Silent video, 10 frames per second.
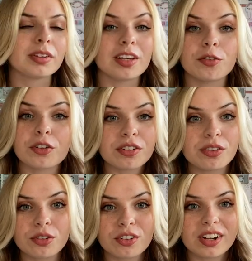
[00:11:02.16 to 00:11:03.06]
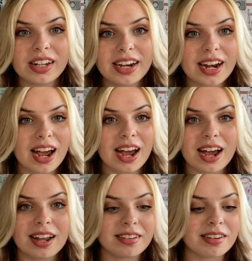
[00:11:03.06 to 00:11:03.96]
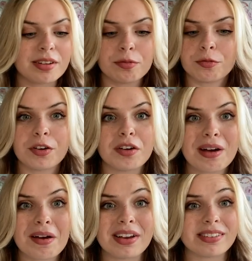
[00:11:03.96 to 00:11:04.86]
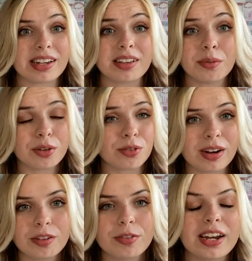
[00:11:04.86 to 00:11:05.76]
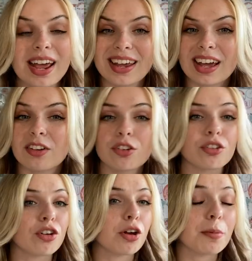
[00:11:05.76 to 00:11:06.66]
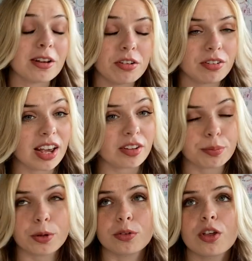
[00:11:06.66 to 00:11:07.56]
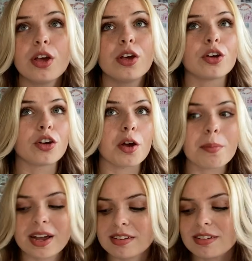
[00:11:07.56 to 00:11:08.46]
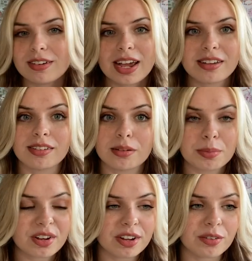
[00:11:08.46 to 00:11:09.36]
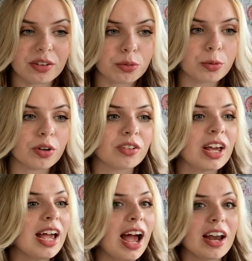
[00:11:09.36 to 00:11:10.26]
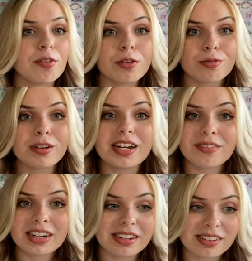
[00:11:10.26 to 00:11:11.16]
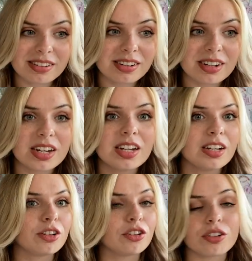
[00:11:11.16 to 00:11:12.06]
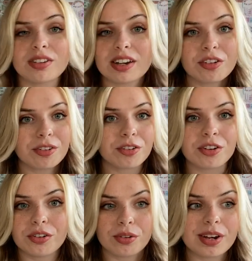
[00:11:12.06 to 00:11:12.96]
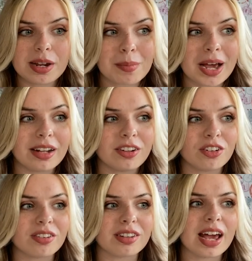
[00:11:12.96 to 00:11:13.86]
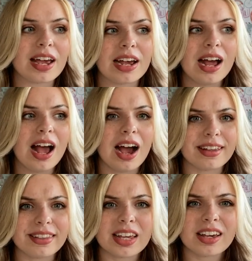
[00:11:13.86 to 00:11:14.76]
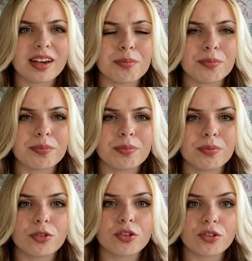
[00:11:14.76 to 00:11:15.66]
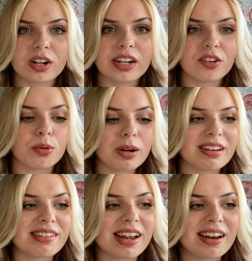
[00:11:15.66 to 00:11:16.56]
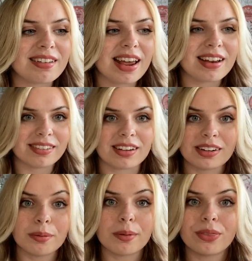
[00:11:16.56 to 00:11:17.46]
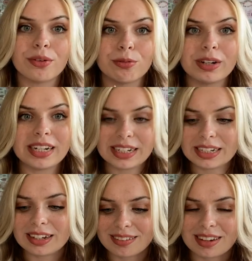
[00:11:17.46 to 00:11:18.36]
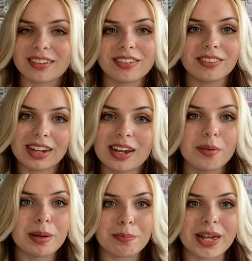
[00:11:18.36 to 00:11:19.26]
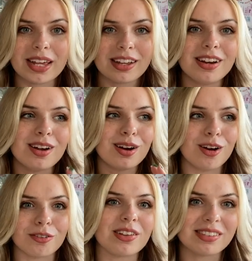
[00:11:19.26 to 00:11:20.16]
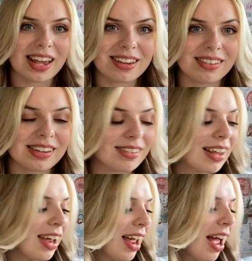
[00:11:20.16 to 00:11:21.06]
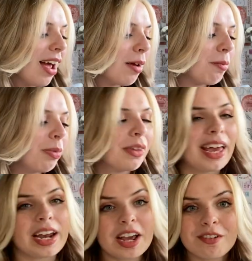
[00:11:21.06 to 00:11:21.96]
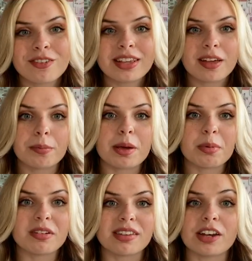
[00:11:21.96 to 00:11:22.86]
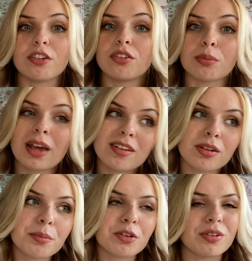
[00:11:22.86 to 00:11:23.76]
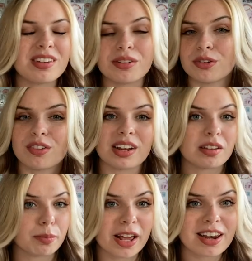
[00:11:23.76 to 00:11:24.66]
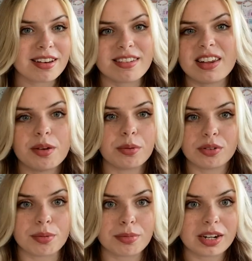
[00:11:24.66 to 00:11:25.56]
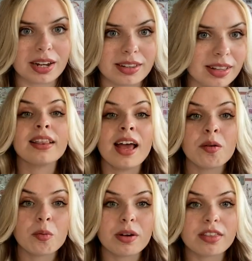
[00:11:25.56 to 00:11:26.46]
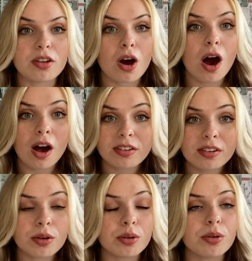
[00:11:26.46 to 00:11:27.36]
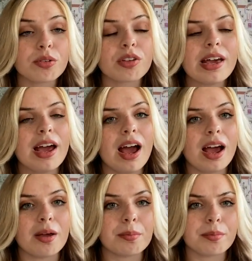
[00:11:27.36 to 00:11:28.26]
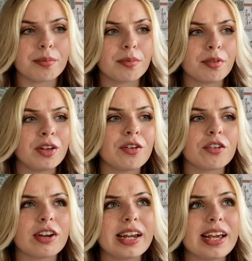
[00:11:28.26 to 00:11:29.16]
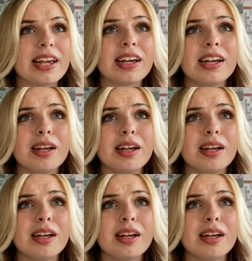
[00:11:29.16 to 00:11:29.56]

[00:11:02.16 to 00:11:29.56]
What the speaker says: If you're still struggling to figure out exactly what's relevant, again, just go back to your textbooks, go back to your cases and materials books. And if you're really, really stuck, just send your tutor an email and just say, I think I'm struggling to understand exactly what the really essential takeaway bit of this case is. And hopefully they'll be able to send you some case commentaries or just explain it to you or something like that. And then with your articles, usually